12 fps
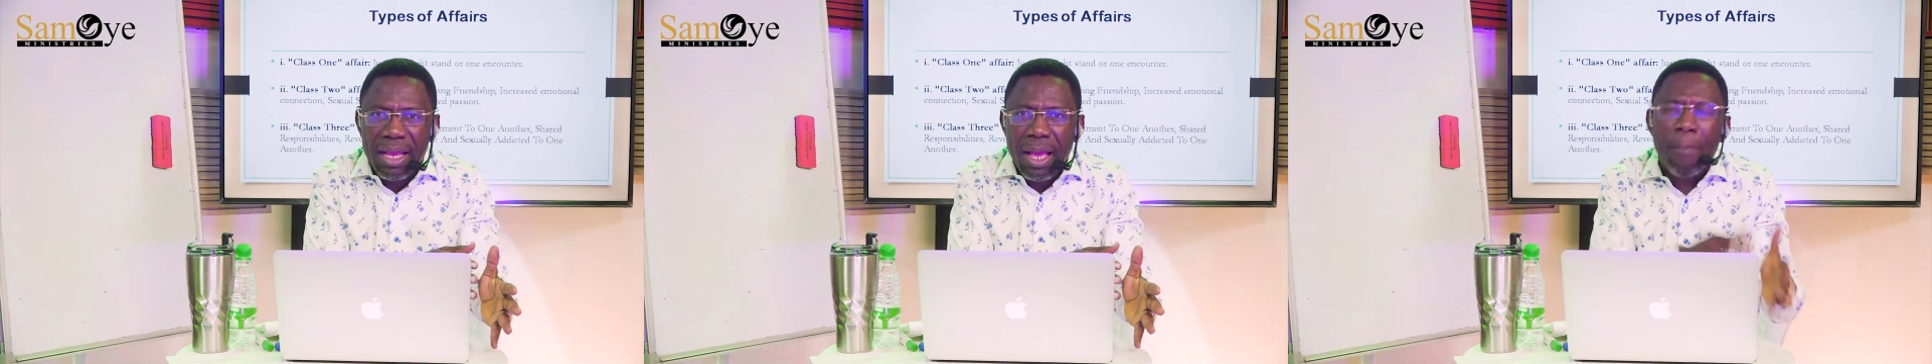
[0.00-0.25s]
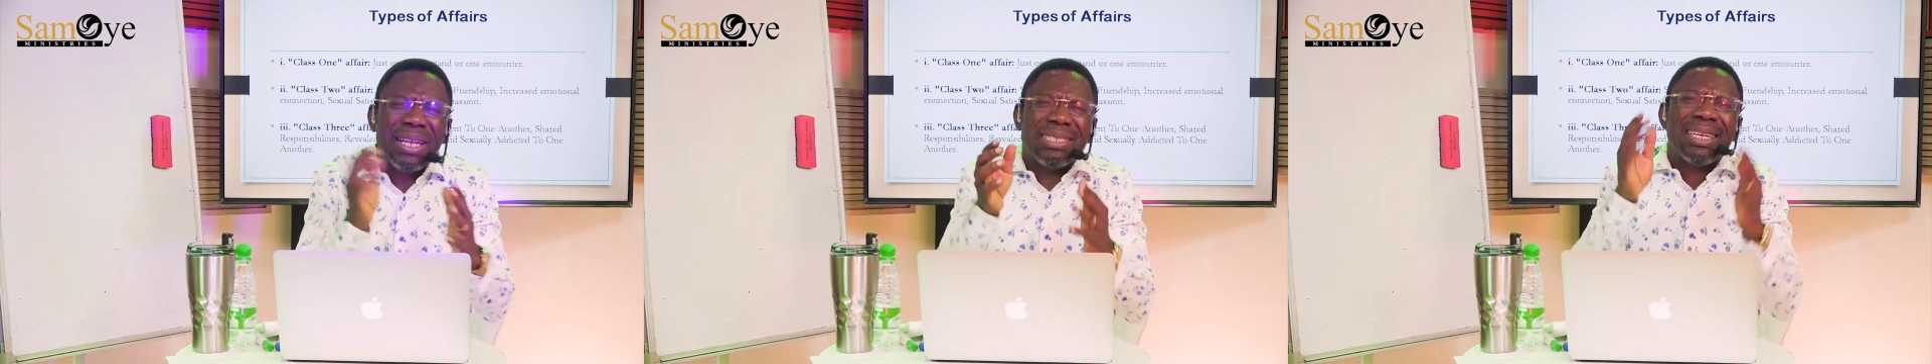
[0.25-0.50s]

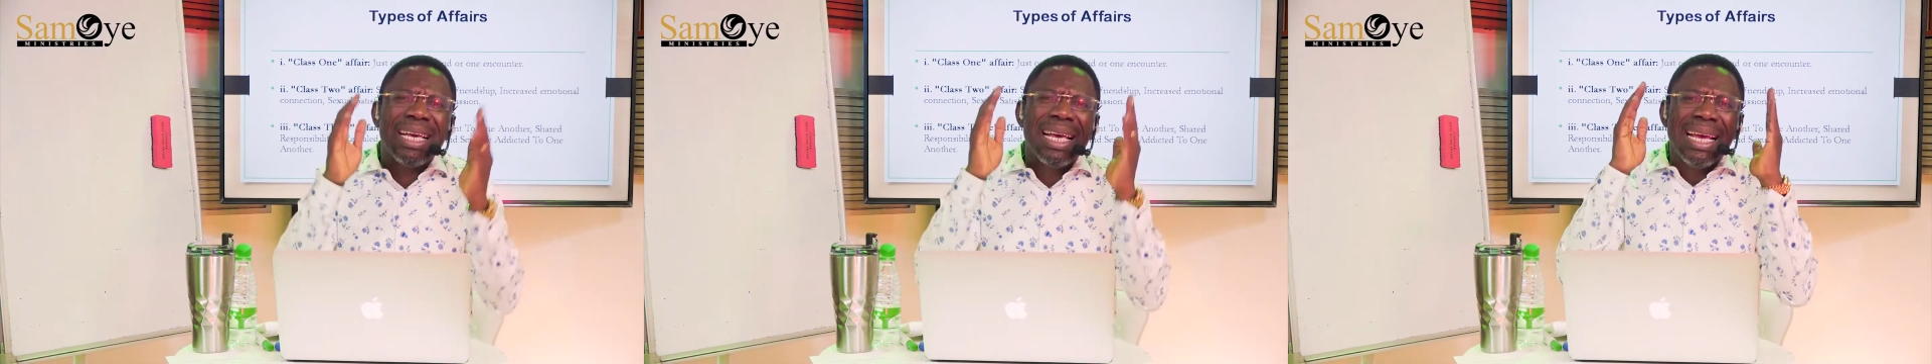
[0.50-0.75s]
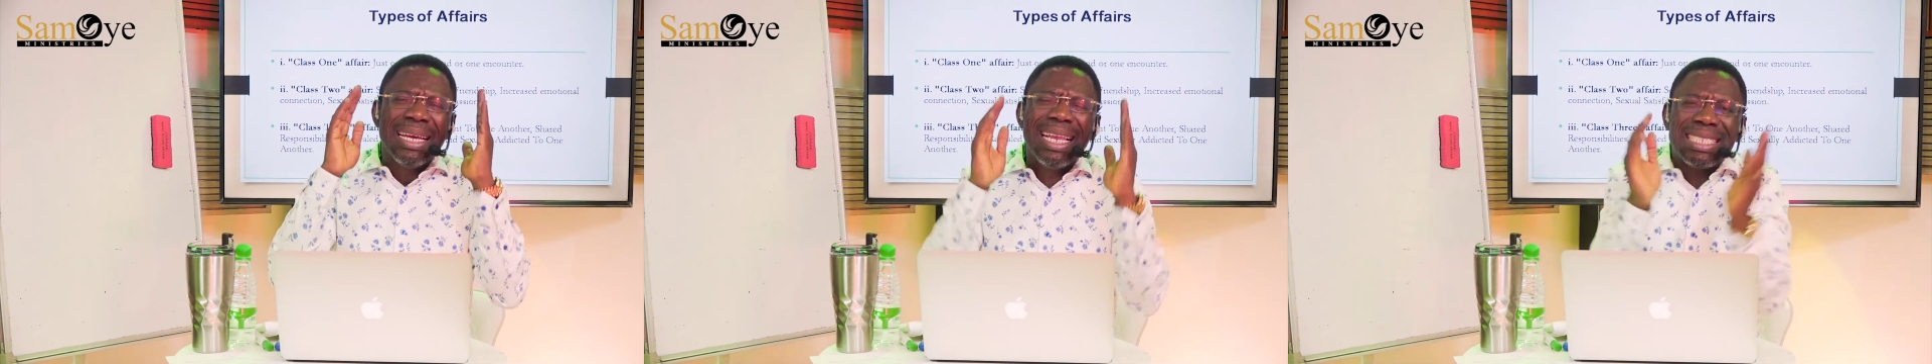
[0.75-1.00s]
But
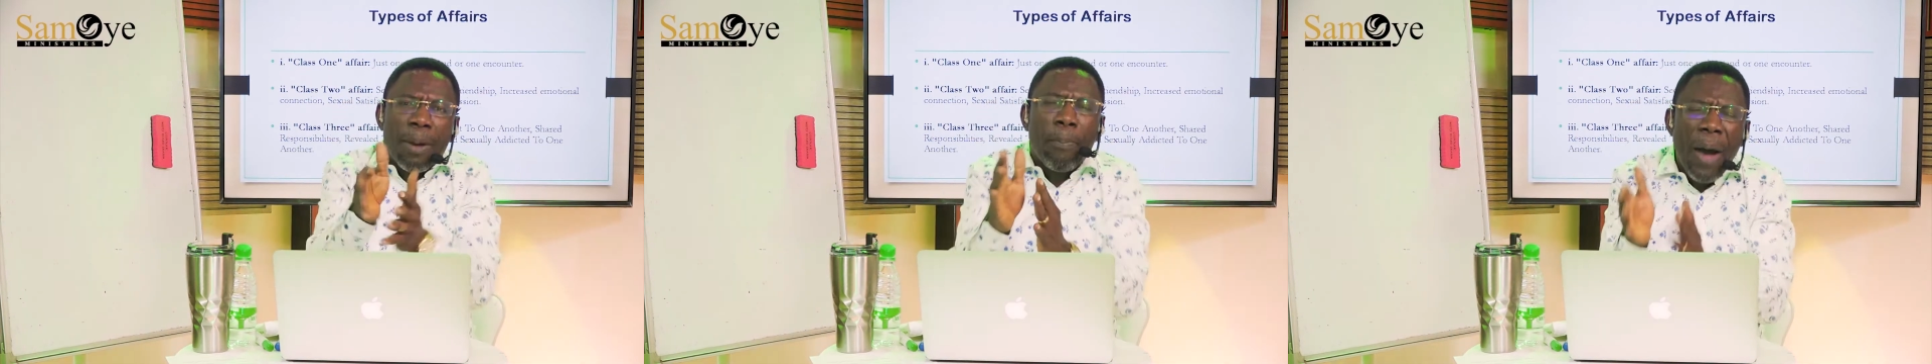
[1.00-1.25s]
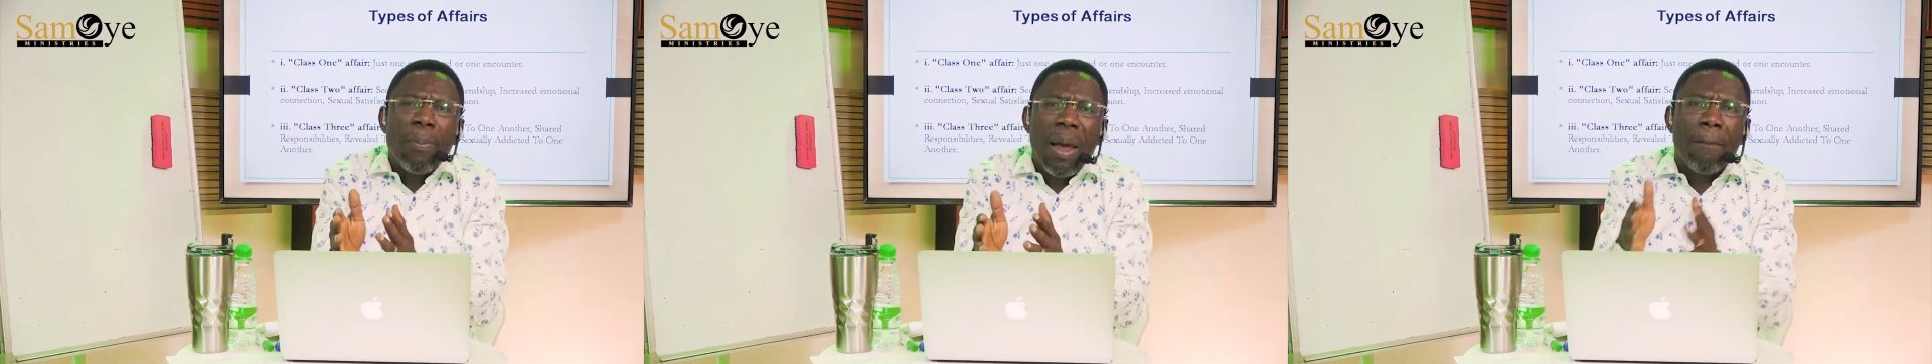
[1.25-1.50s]
there's a
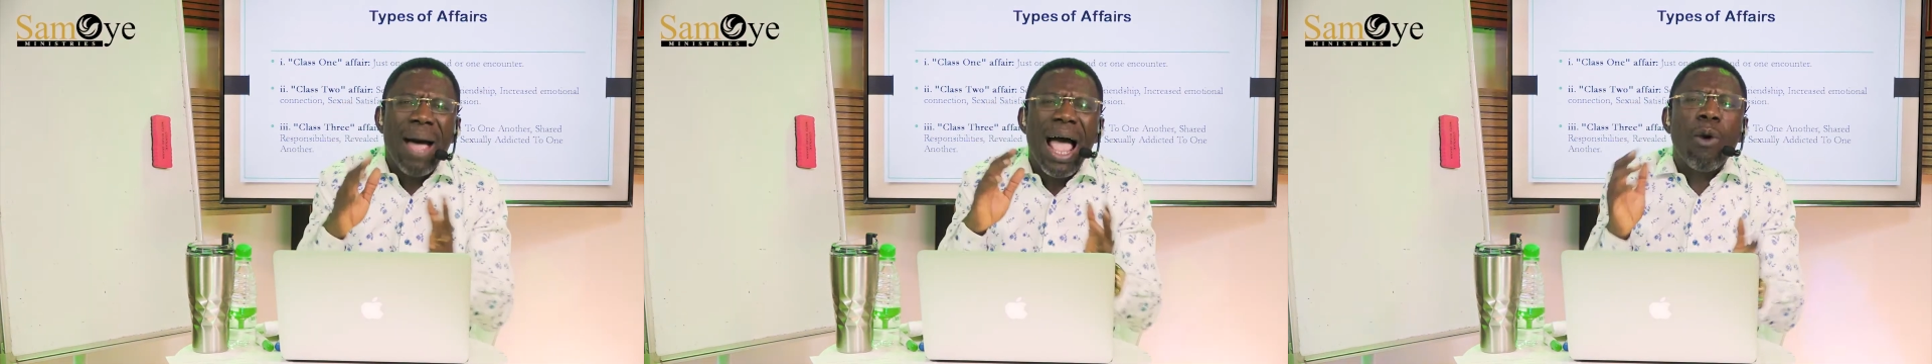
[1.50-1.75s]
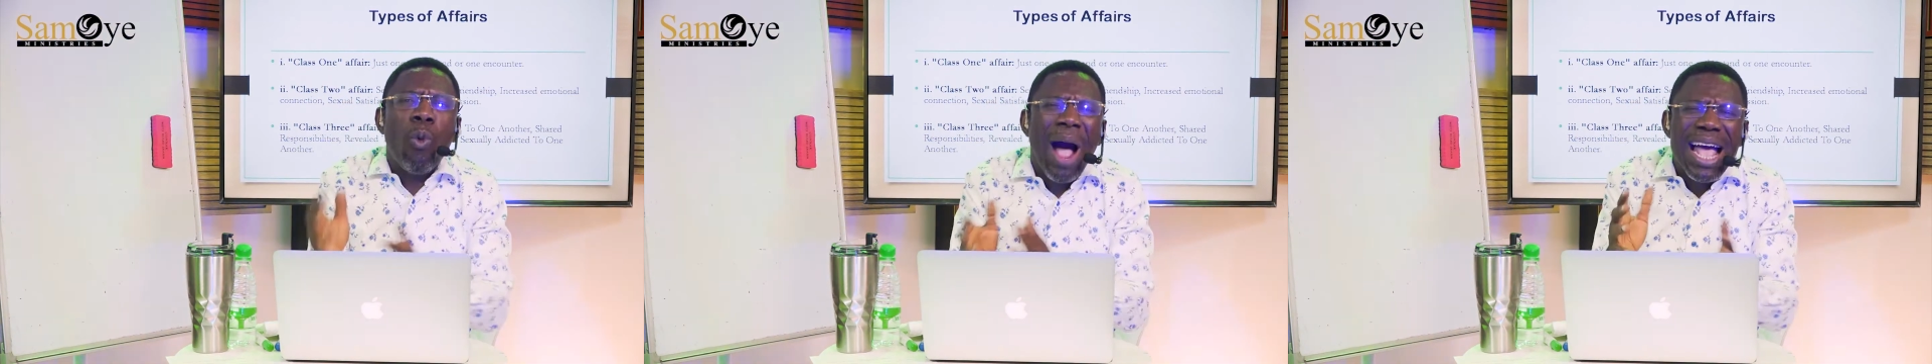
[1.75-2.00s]
problem. My
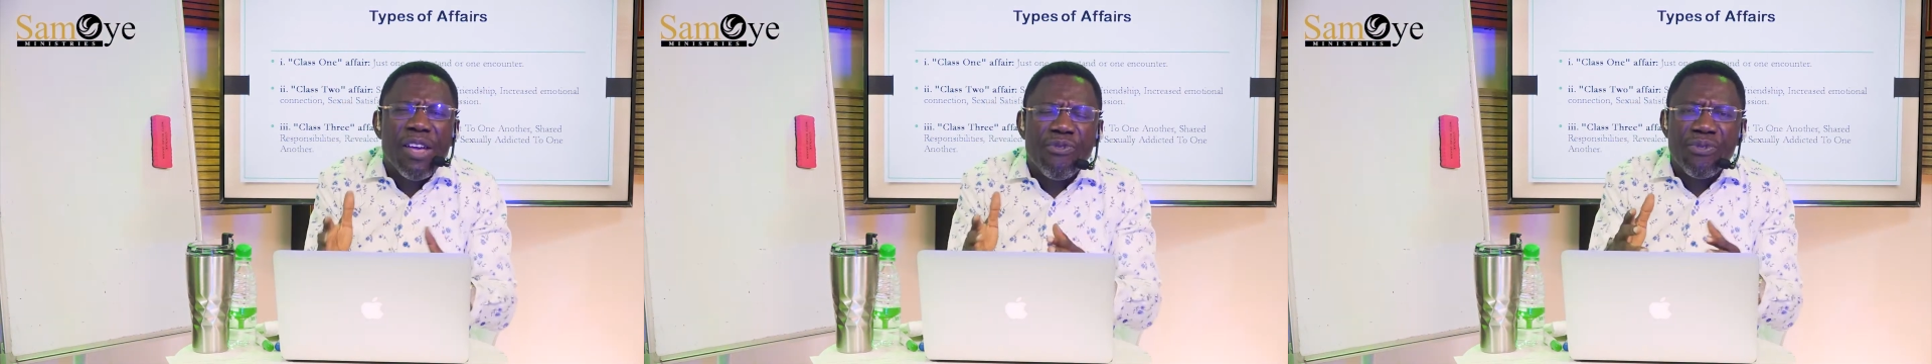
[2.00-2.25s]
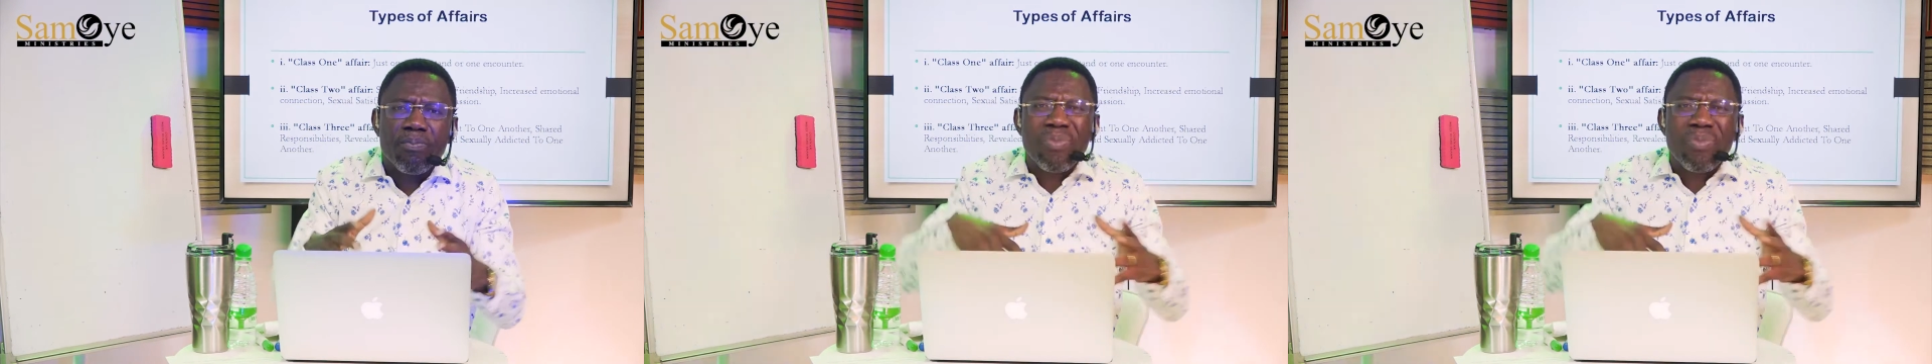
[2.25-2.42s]
wife